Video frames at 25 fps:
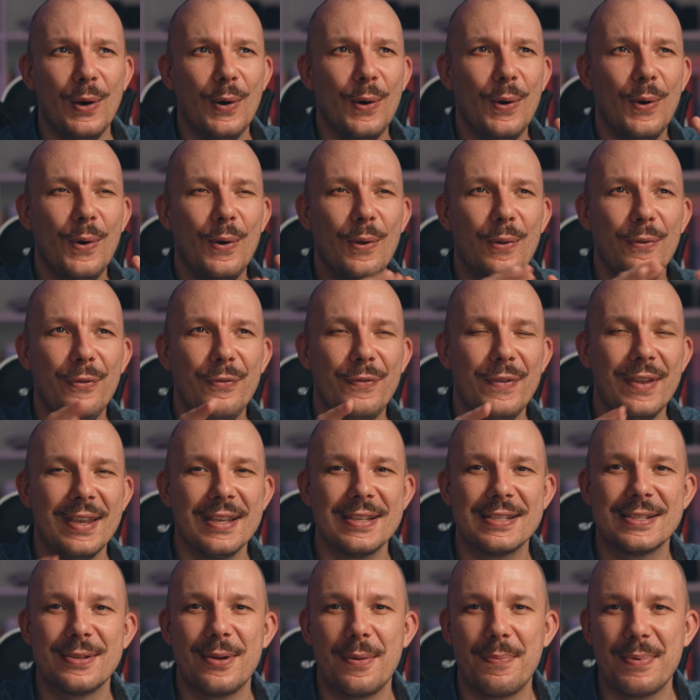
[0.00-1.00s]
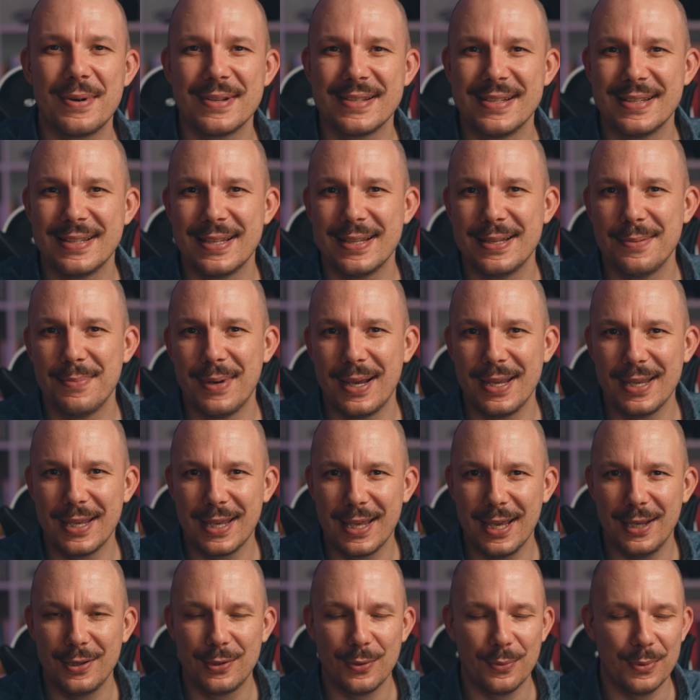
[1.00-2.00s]
All things represented by
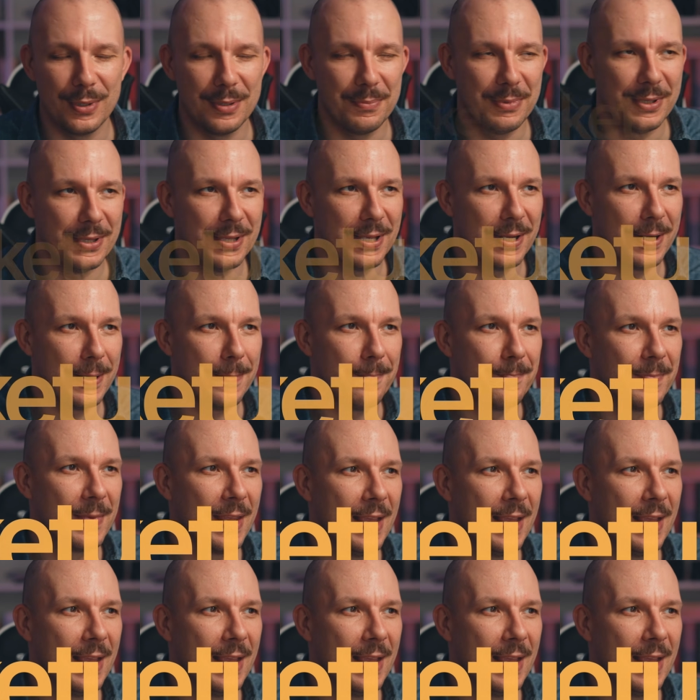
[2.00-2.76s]
Ketu will be there.